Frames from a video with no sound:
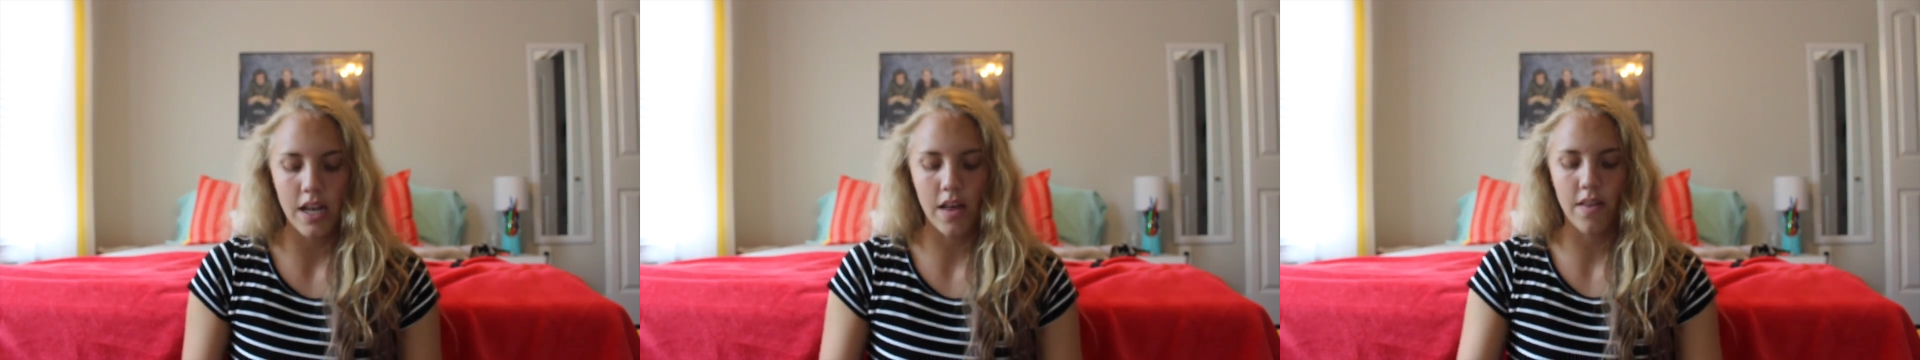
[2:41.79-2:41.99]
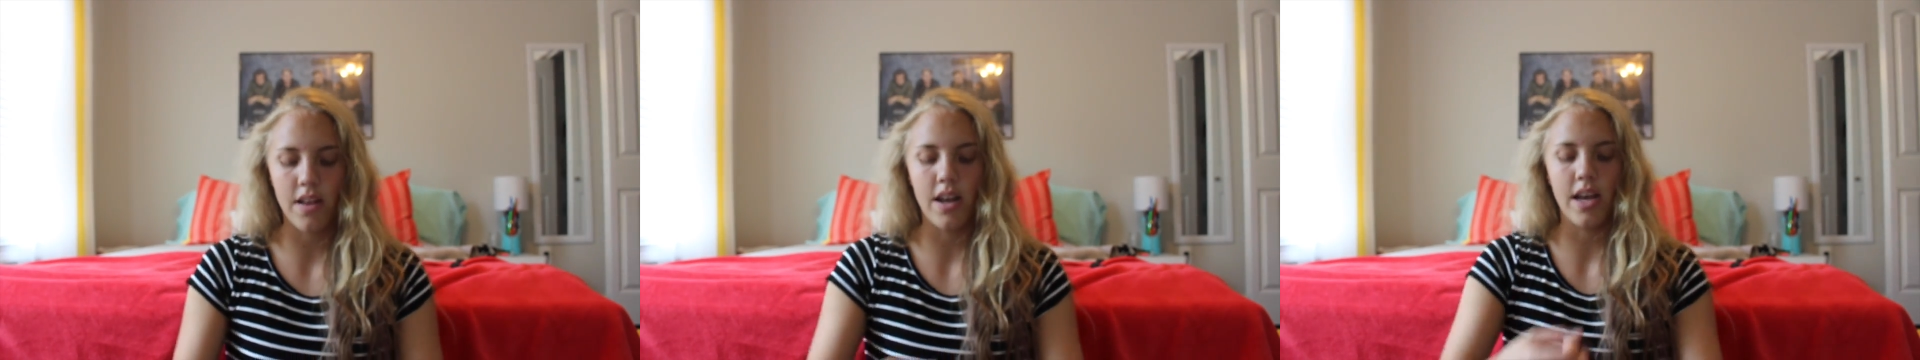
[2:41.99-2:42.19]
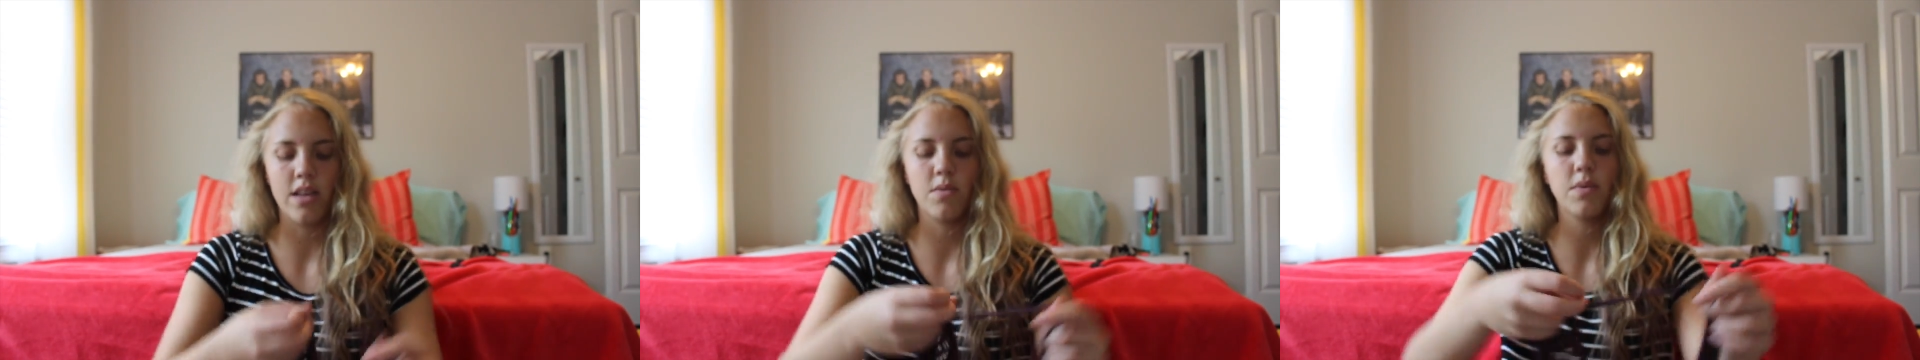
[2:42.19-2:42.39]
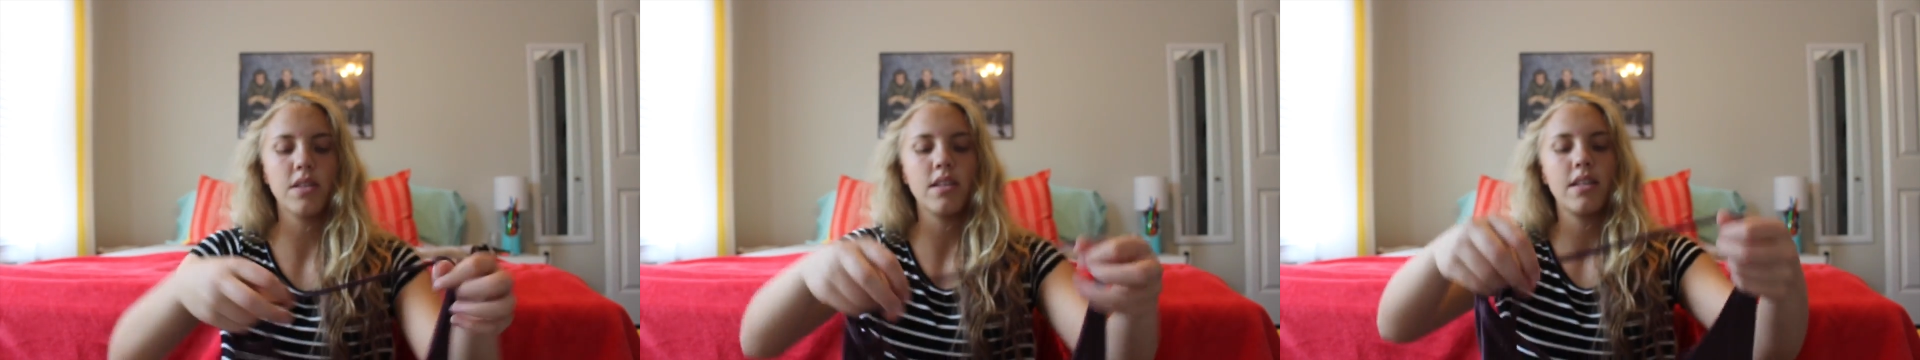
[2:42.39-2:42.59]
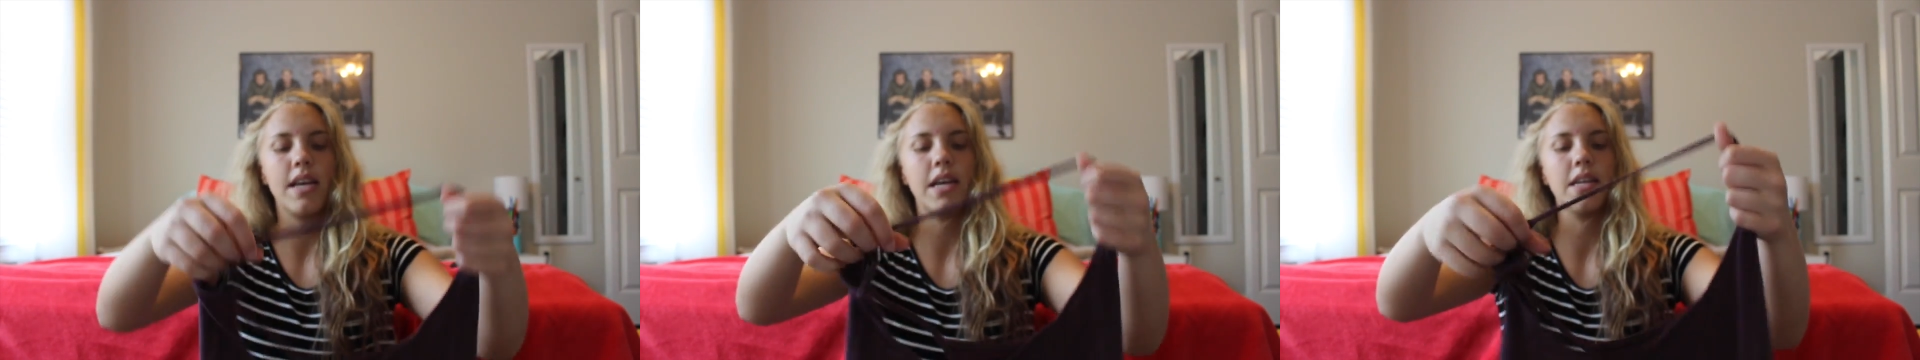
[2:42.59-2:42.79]
now the next
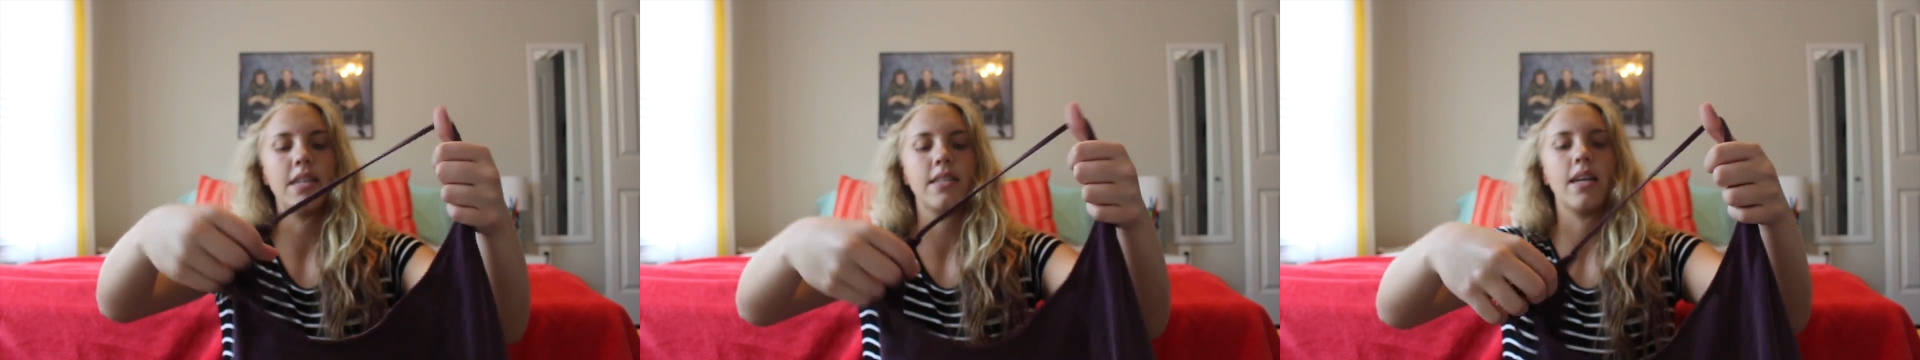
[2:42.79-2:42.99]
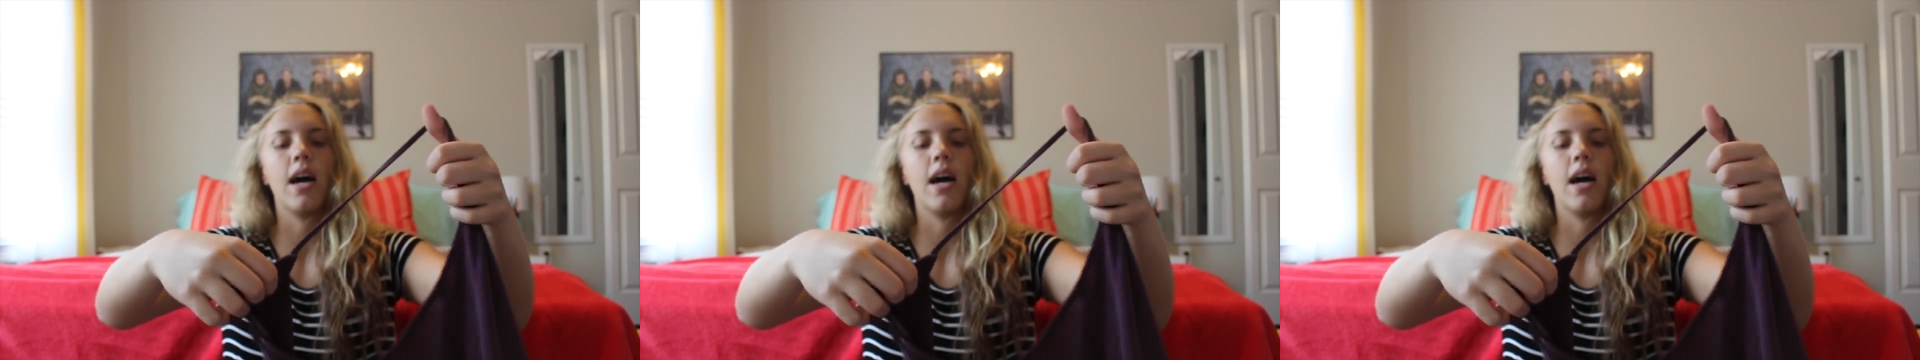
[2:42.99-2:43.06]
one's a tank